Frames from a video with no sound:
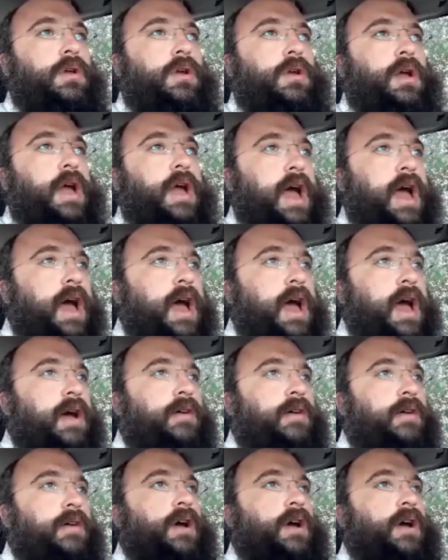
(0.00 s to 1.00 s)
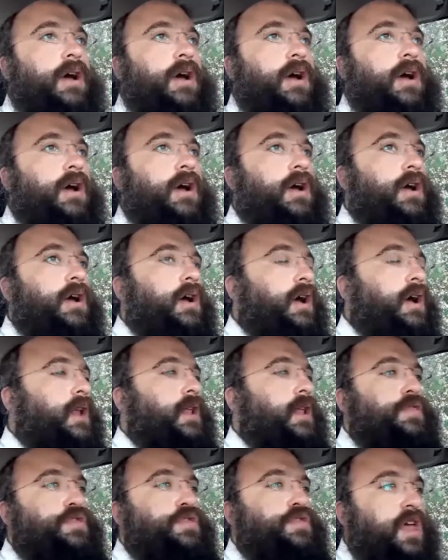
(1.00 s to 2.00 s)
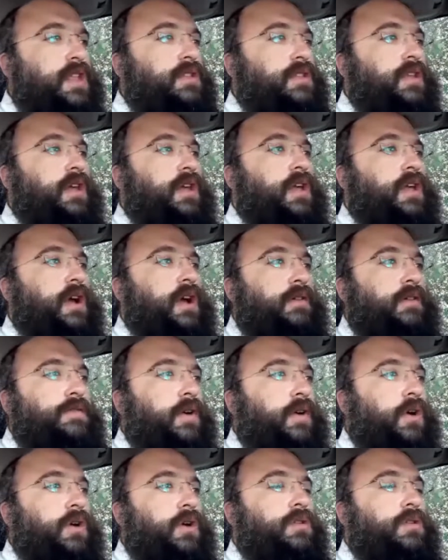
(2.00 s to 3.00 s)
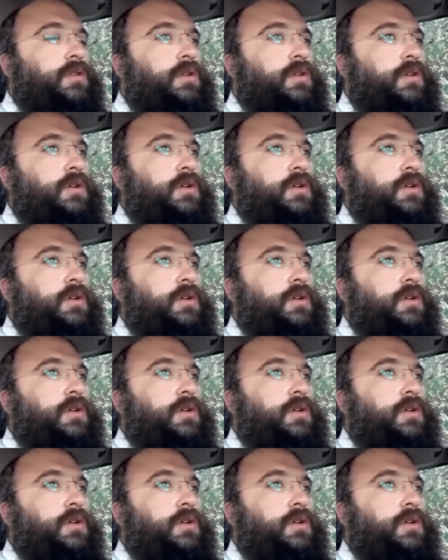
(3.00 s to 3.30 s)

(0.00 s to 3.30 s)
have an authentic kavod